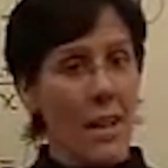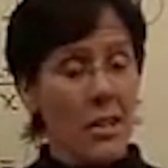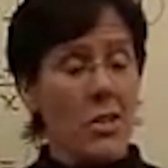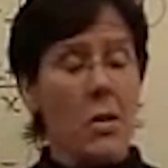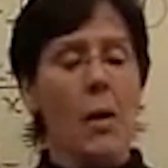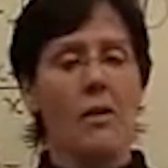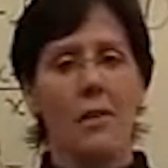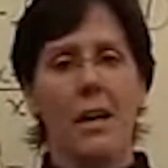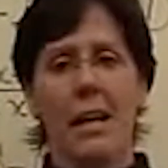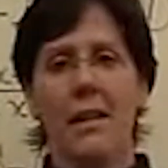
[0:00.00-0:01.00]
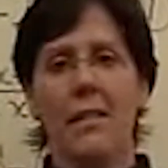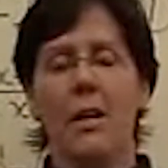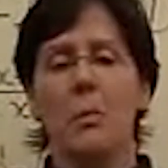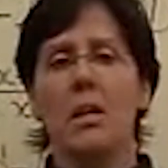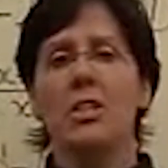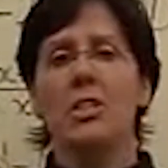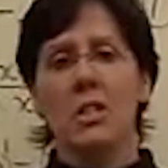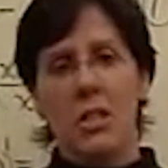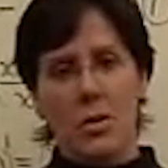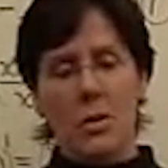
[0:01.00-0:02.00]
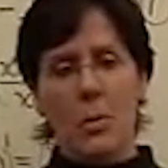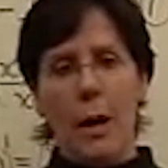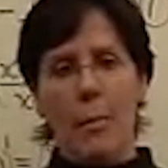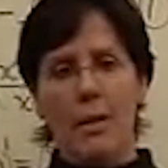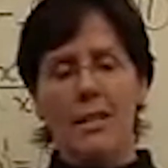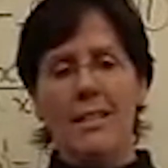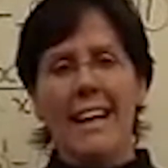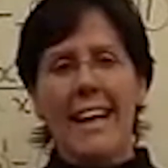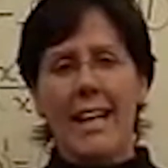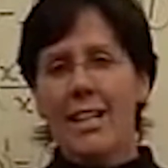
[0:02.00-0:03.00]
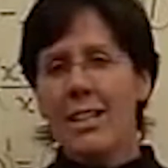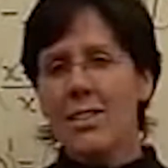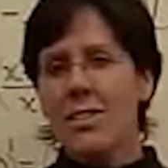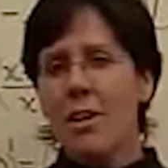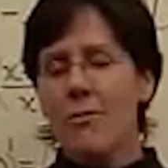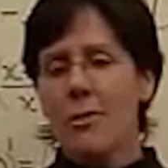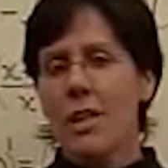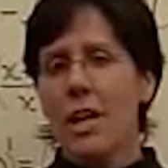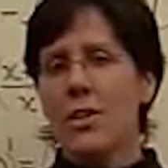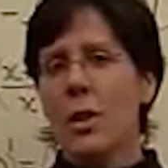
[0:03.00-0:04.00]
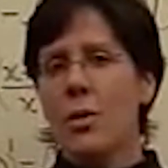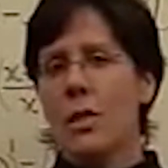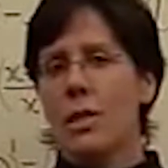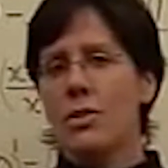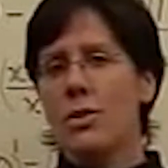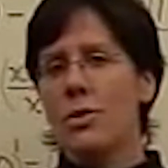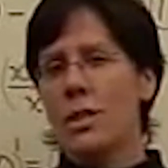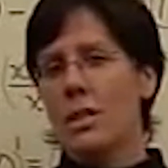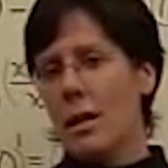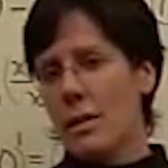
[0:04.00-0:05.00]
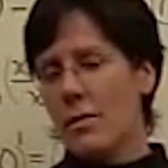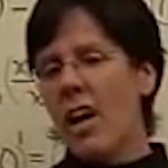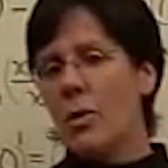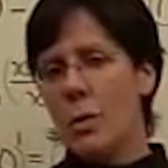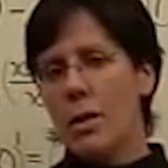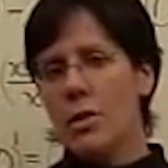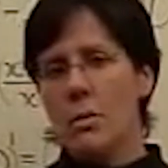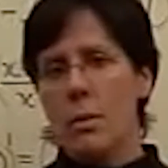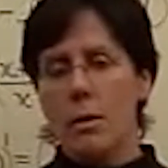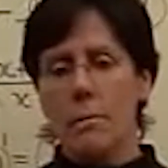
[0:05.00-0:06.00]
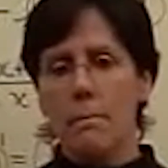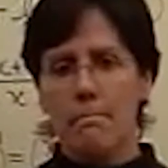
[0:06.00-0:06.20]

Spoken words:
It's actually quite fun, I think, because you get to use the properties, and you get to solve for an unknown that is usually kind of unreachable.